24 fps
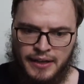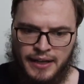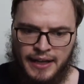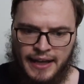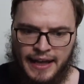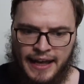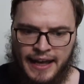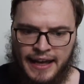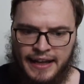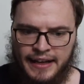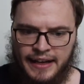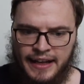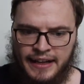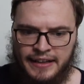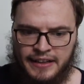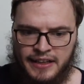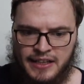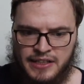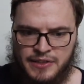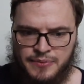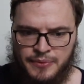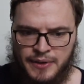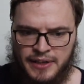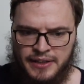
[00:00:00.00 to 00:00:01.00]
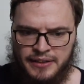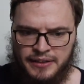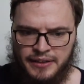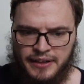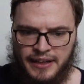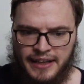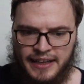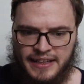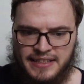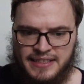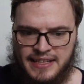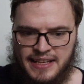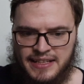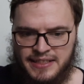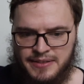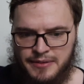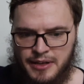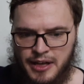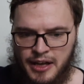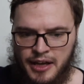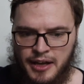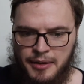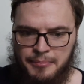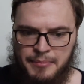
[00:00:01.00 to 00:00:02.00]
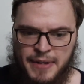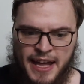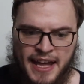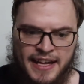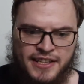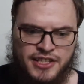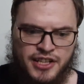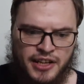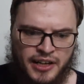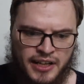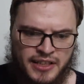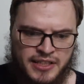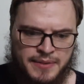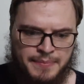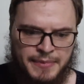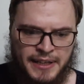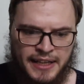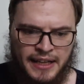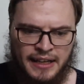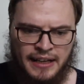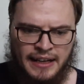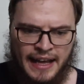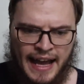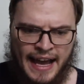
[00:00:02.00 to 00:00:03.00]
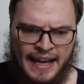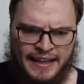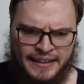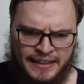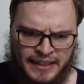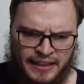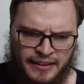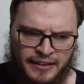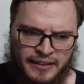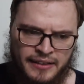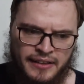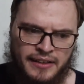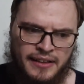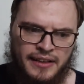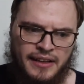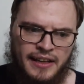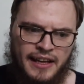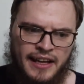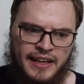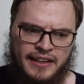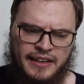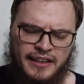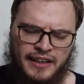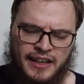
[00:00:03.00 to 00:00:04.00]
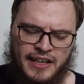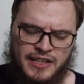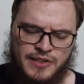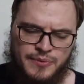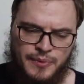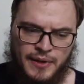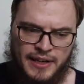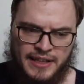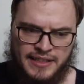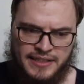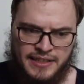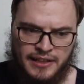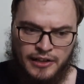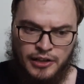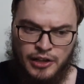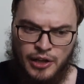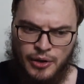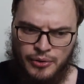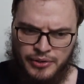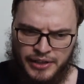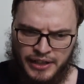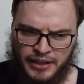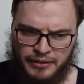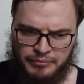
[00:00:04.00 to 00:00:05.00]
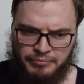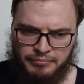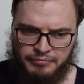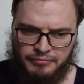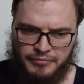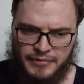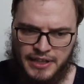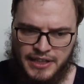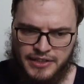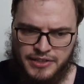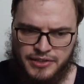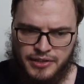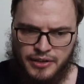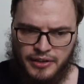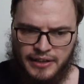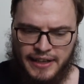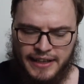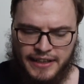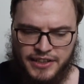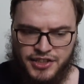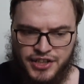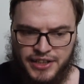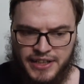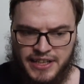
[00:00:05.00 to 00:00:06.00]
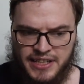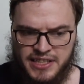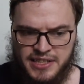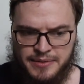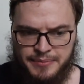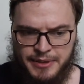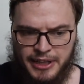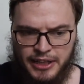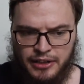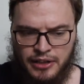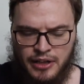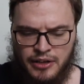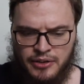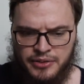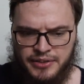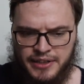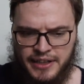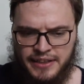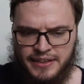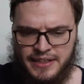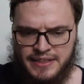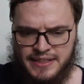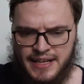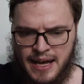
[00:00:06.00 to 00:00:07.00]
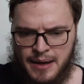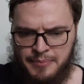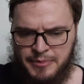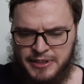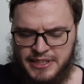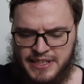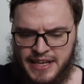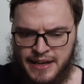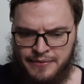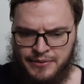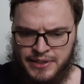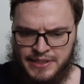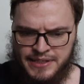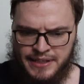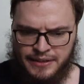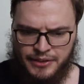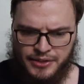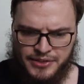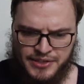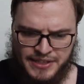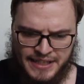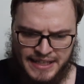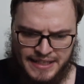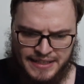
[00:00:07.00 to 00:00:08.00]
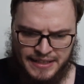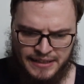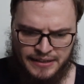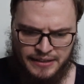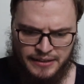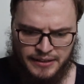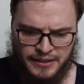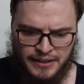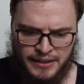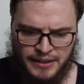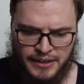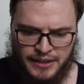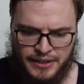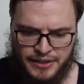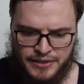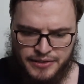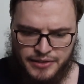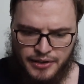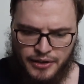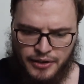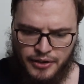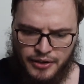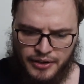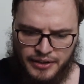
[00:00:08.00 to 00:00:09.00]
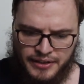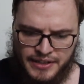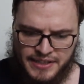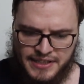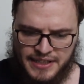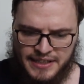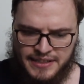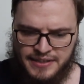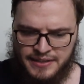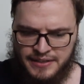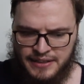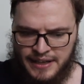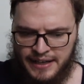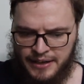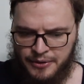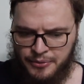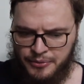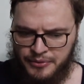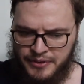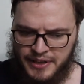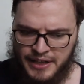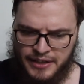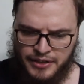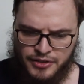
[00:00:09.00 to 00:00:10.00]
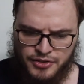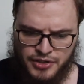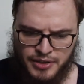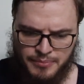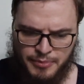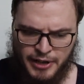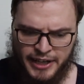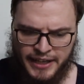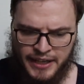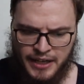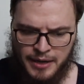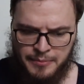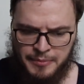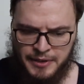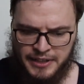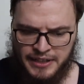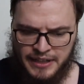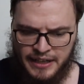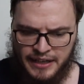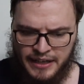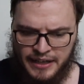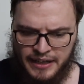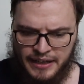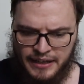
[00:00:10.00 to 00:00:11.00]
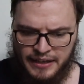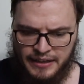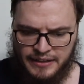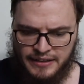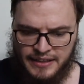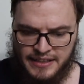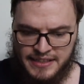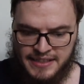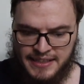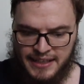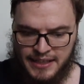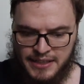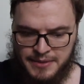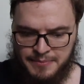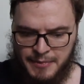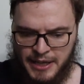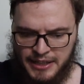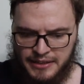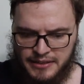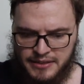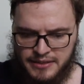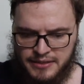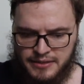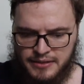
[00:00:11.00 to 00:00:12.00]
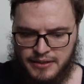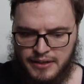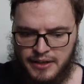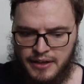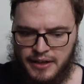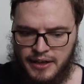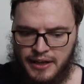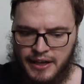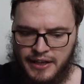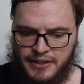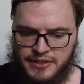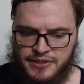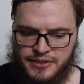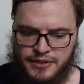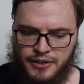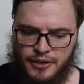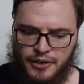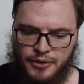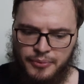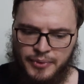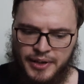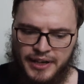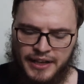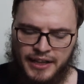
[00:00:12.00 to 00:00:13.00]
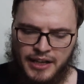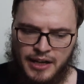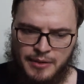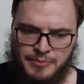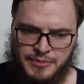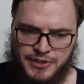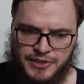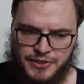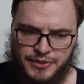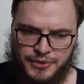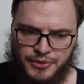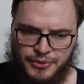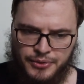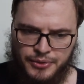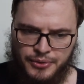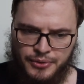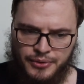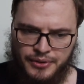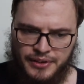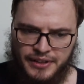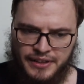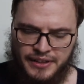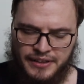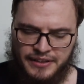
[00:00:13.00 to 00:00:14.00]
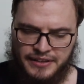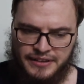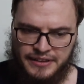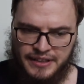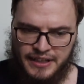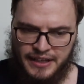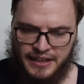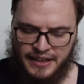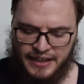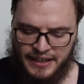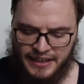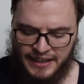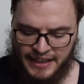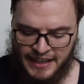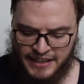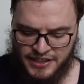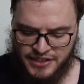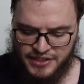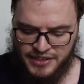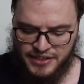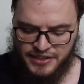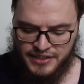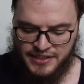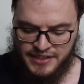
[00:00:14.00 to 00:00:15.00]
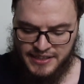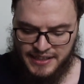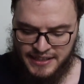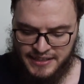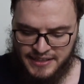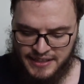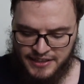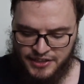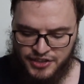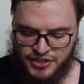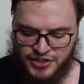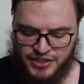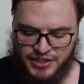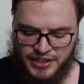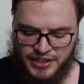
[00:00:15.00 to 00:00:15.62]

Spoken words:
and kiswa, and he says ma jarat bihi al-'ada. And the kiswa is the clothing, and so like she needs to be clothed, and this happens every single season. So the season, like they usually break it up into the 6 months. And so when it comes to each season,